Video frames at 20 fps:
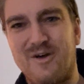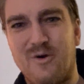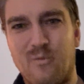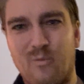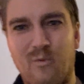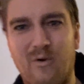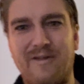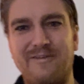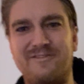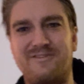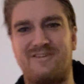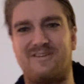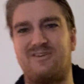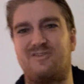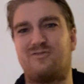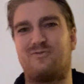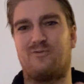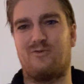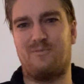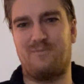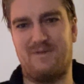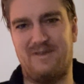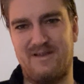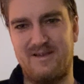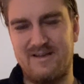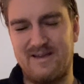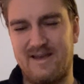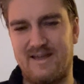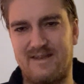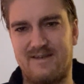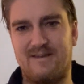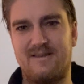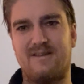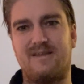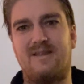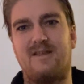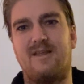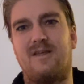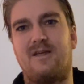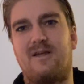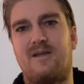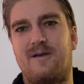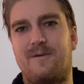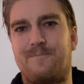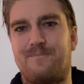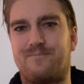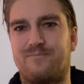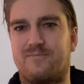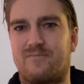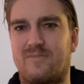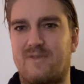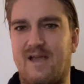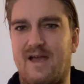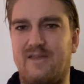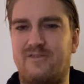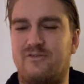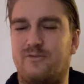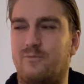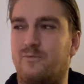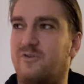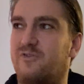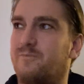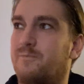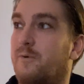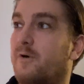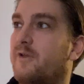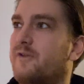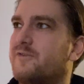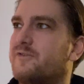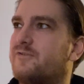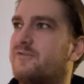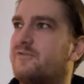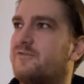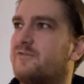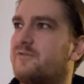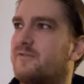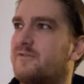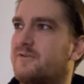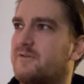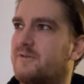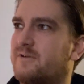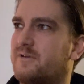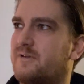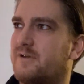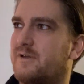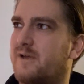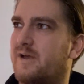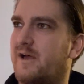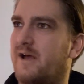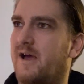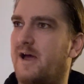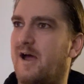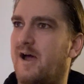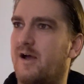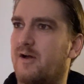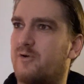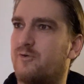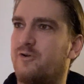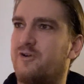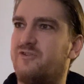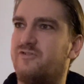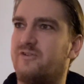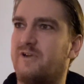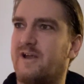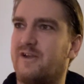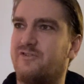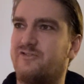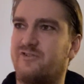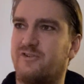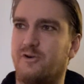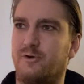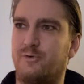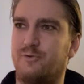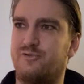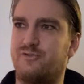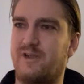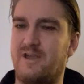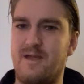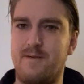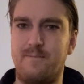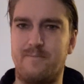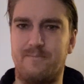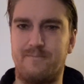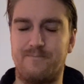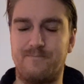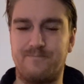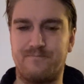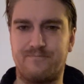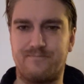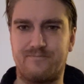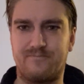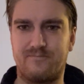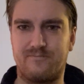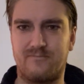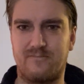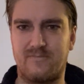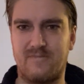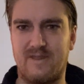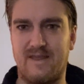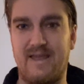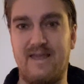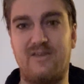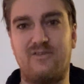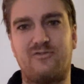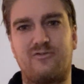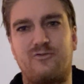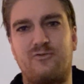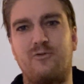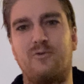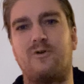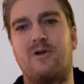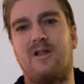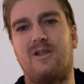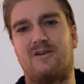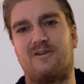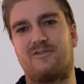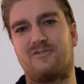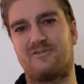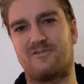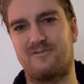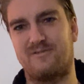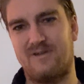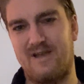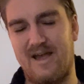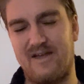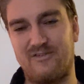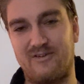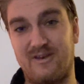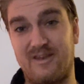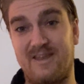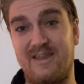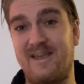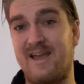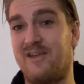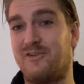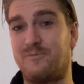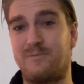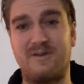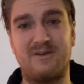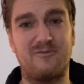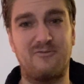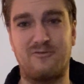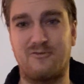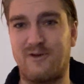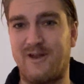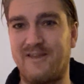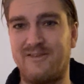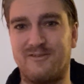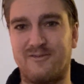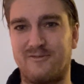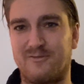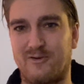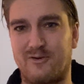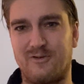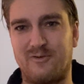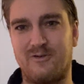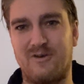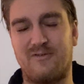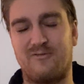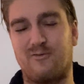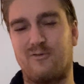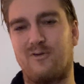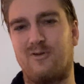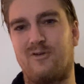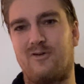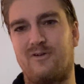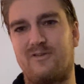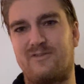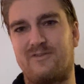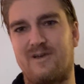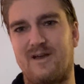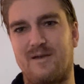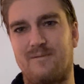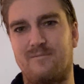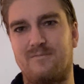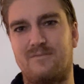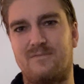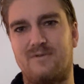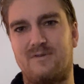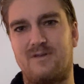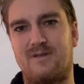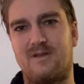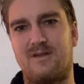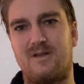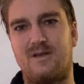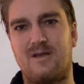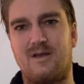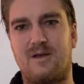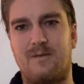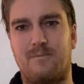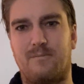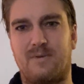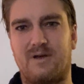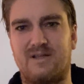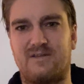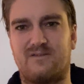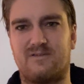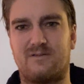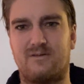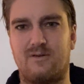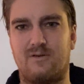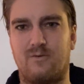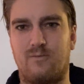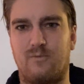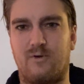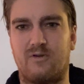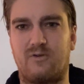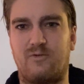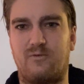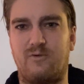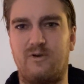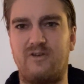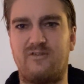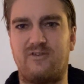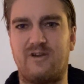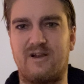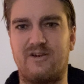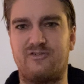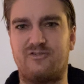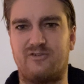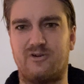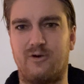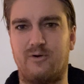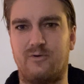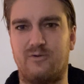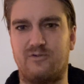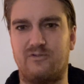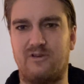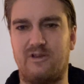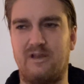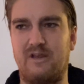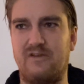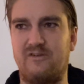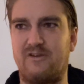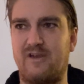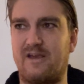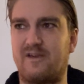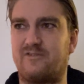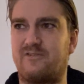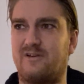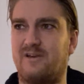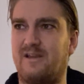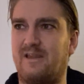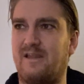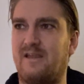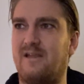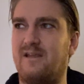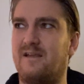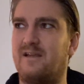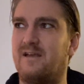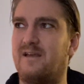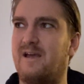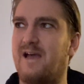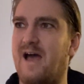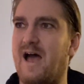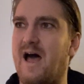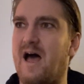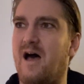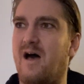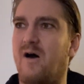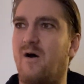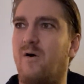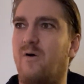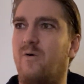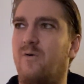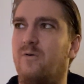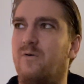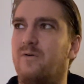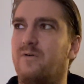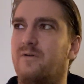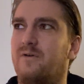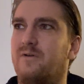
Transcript: wants this for me? And as a response, Krishna shows him his true colors, as in he has been a friend of Arjuna for a long time. But what Krishna shows is actually how